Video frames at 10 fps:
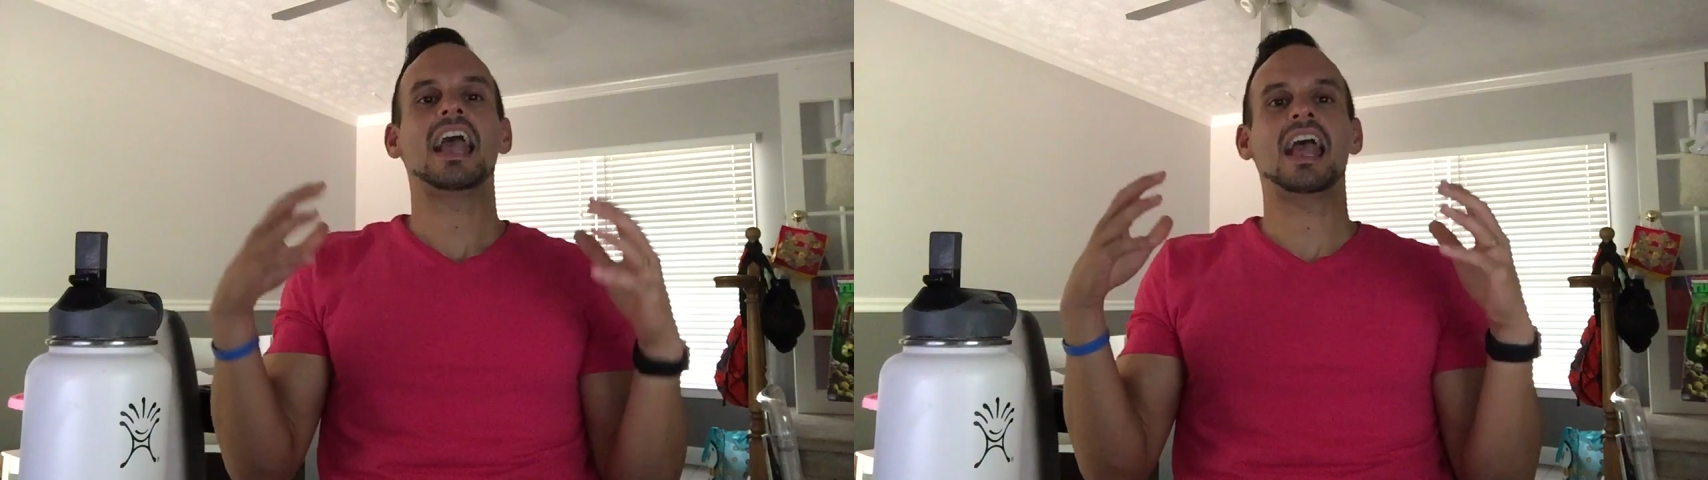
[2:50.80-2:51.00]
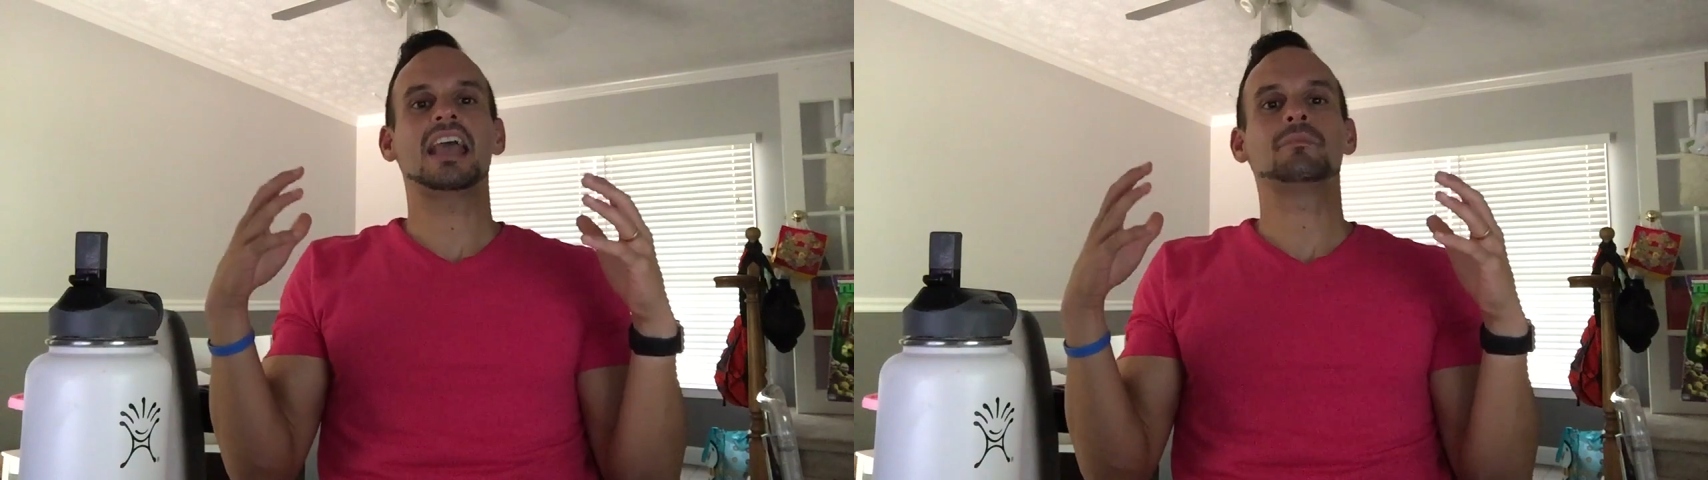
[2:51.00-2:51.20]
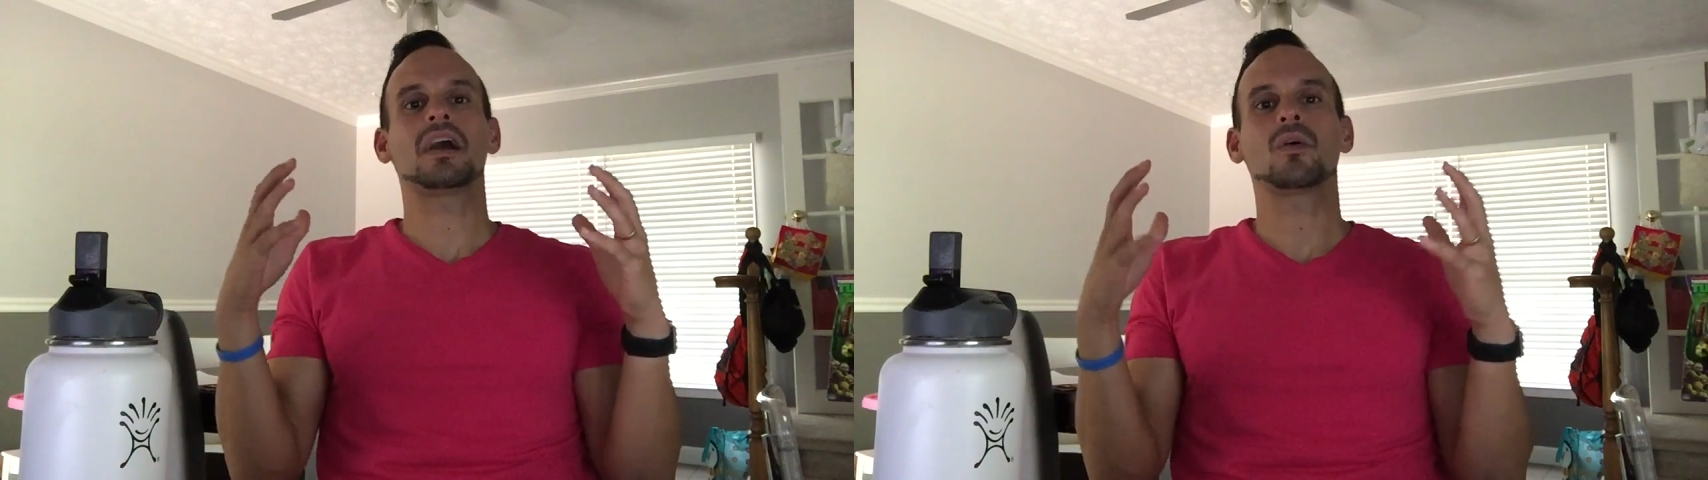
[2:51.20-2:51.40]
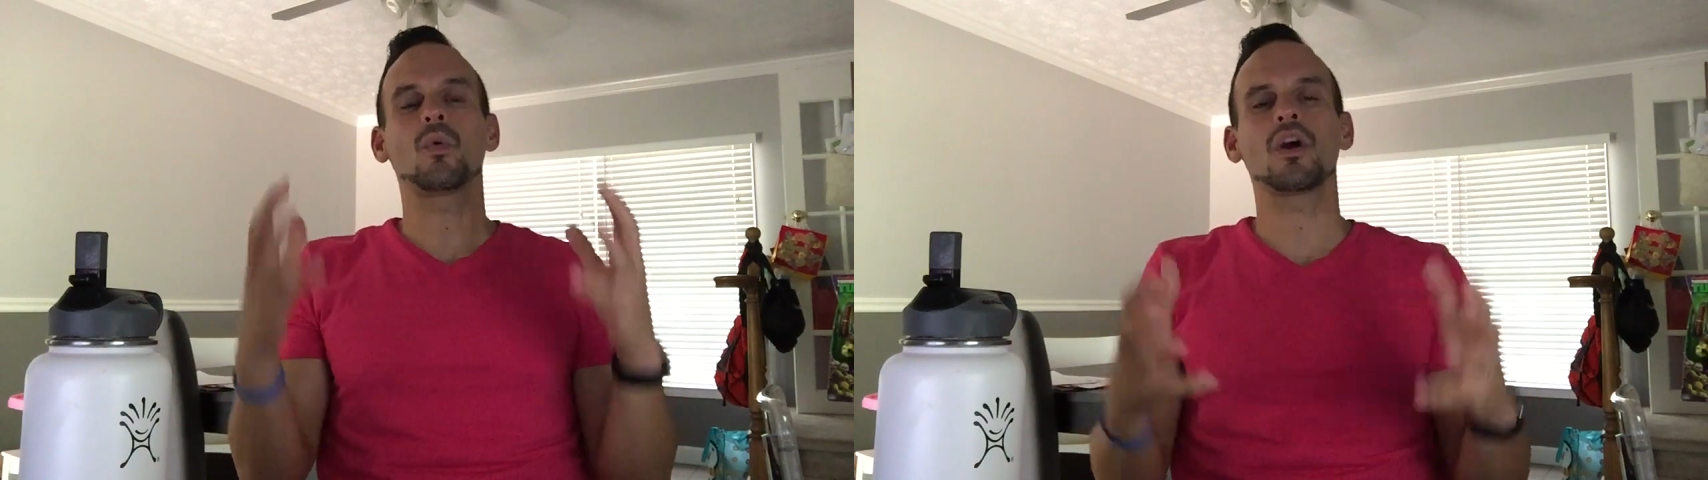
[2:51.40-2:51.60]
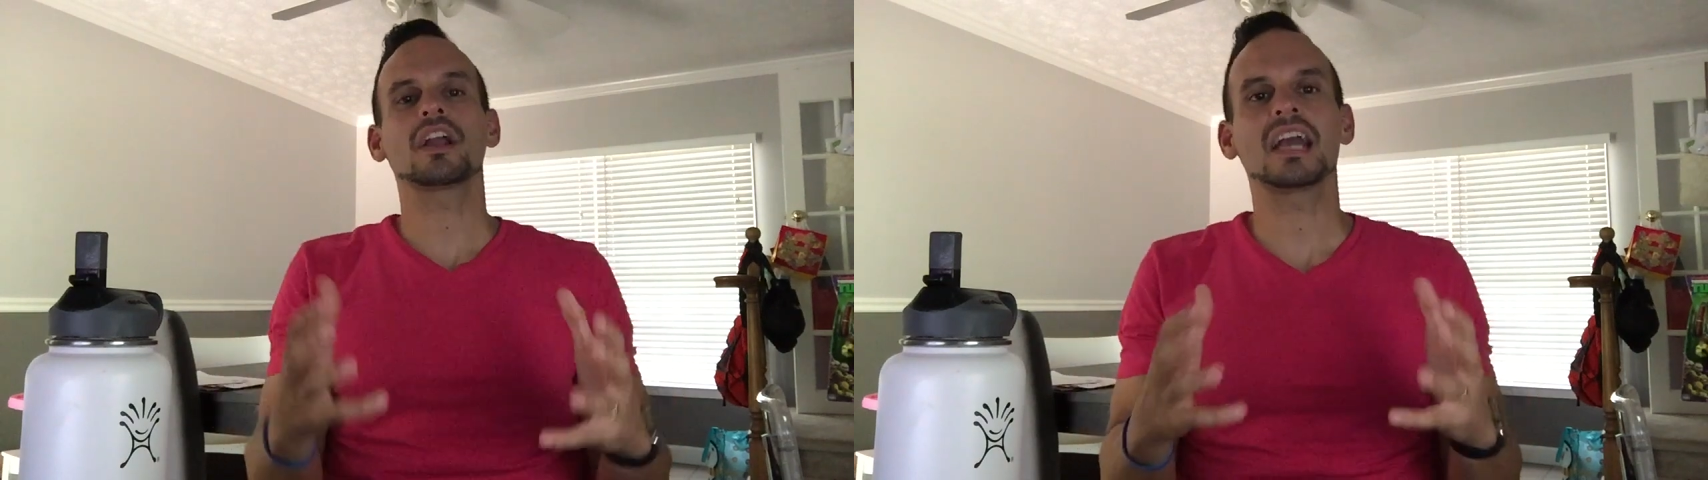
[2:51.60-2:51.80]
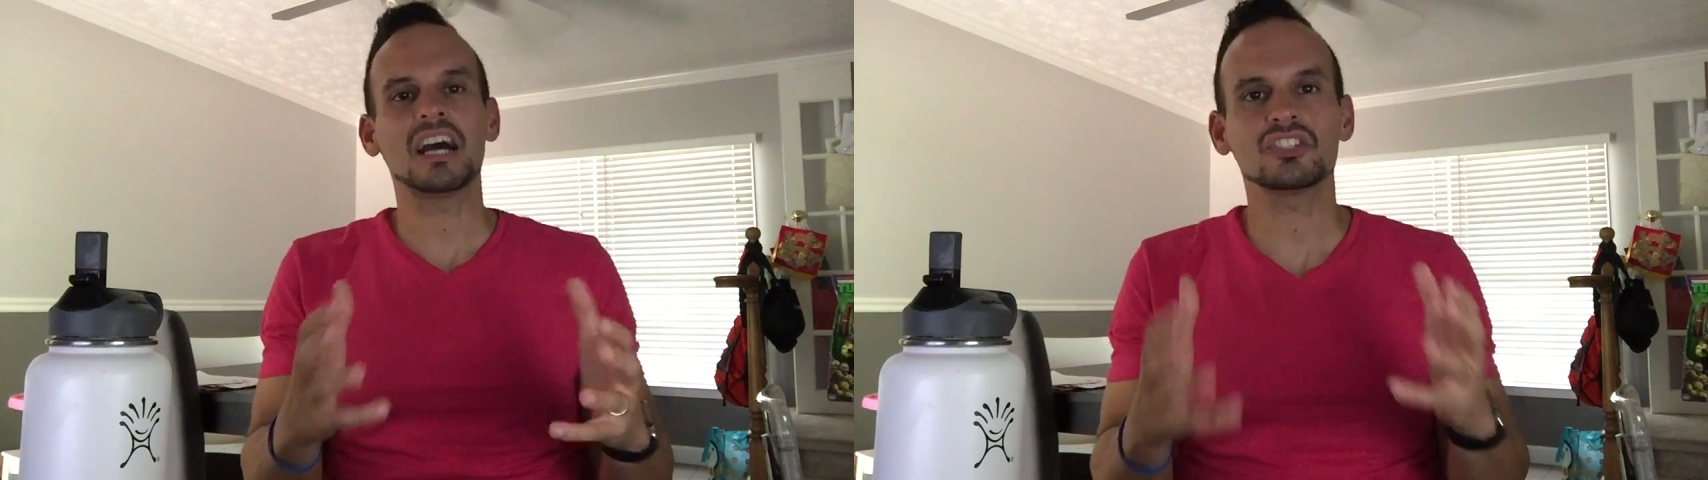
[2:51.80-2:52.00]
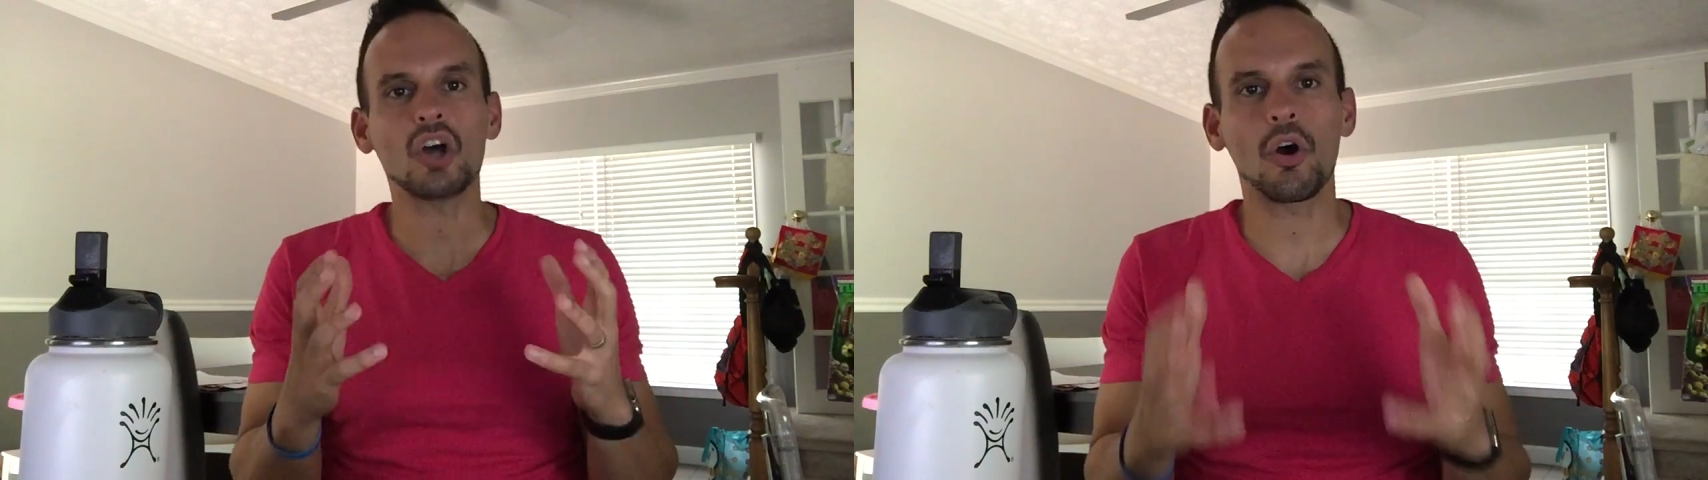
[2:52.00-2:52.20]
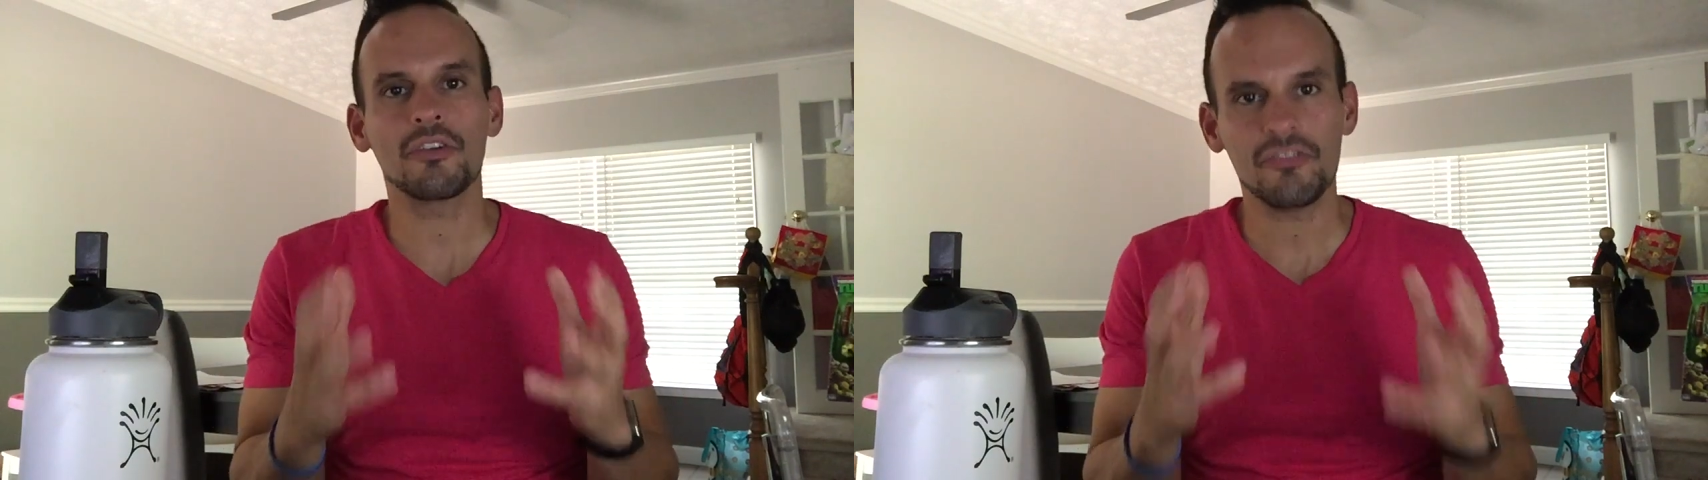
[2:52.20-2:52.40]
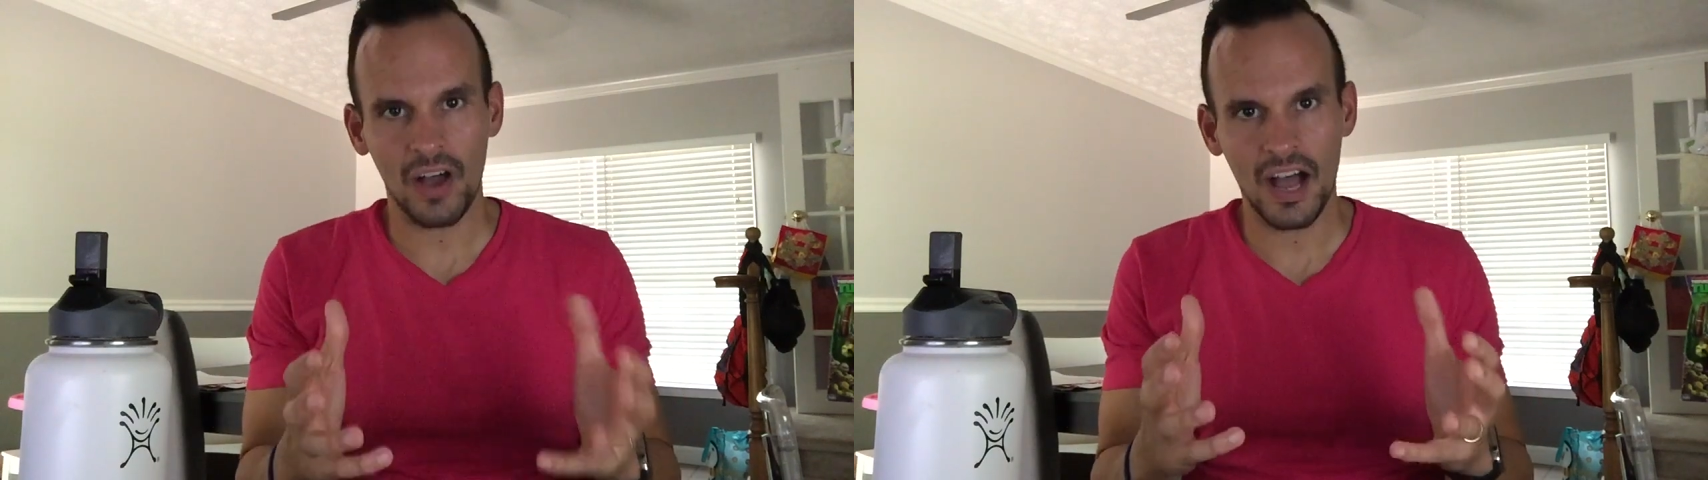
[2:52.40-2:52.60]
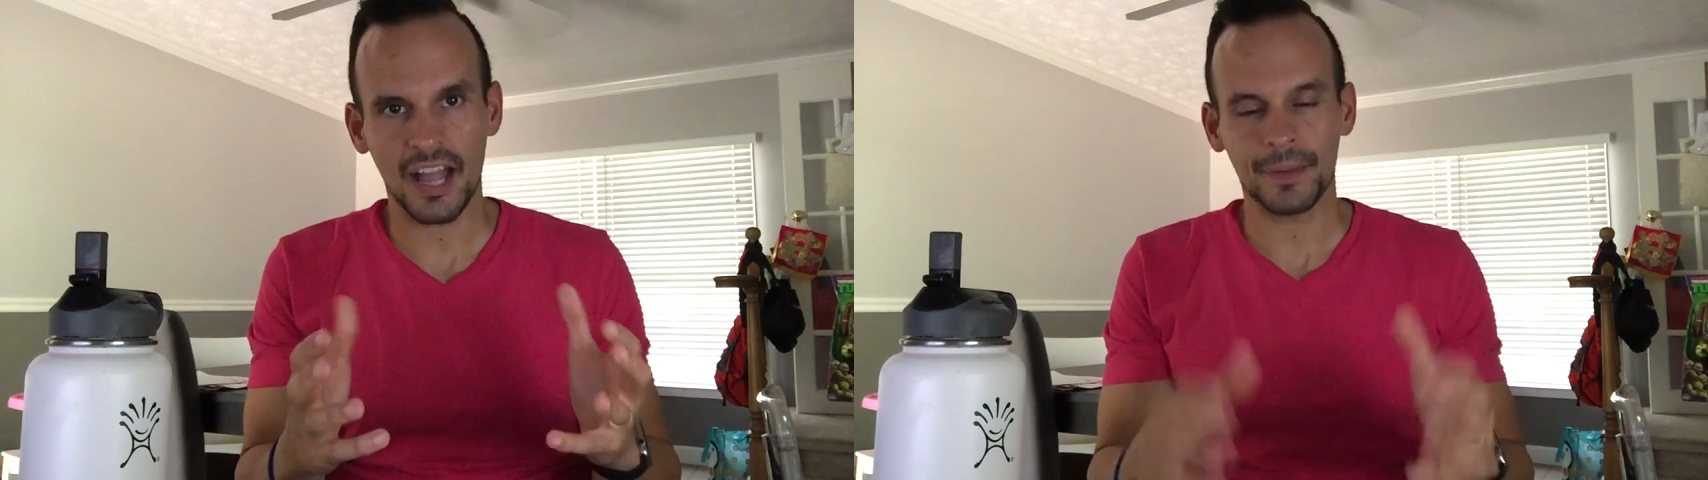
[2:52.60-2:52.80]
and my workouts are
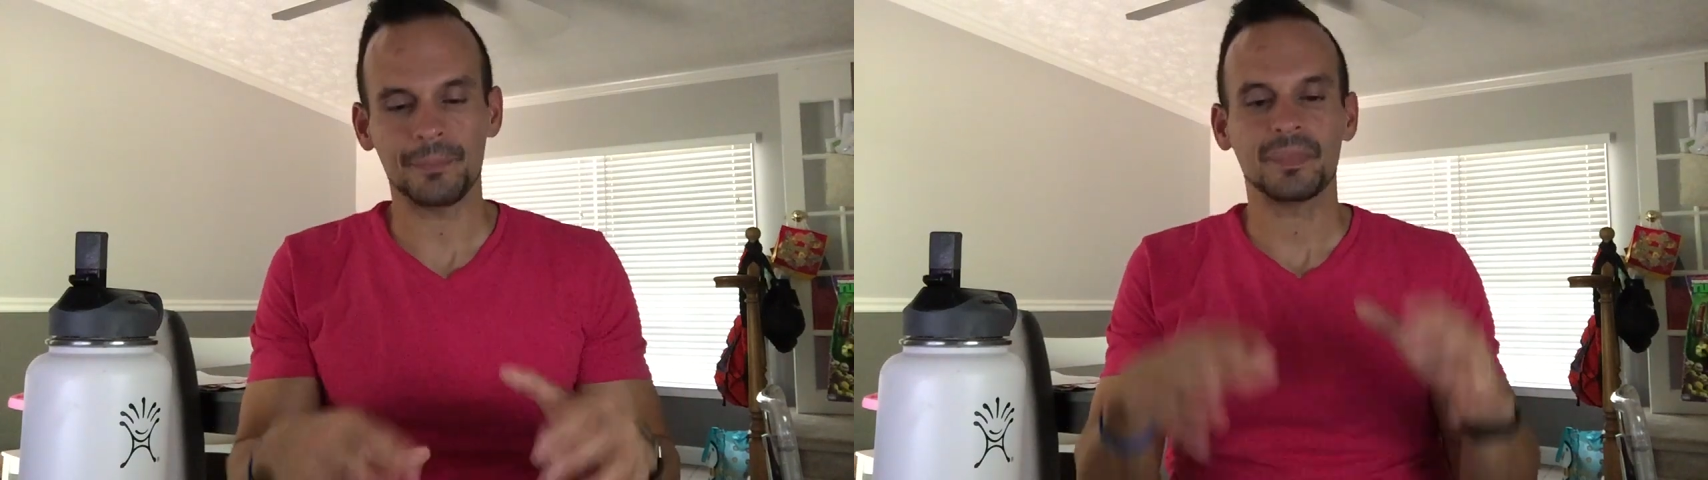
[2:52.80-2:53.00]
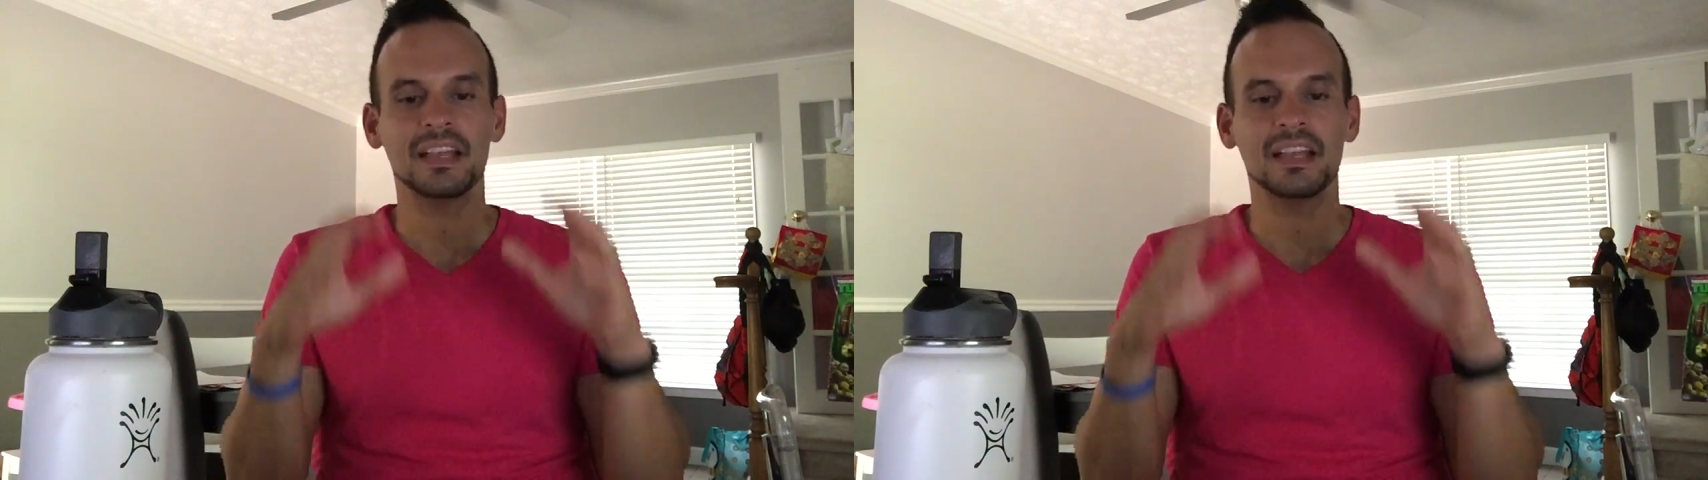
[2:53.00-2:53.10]
fine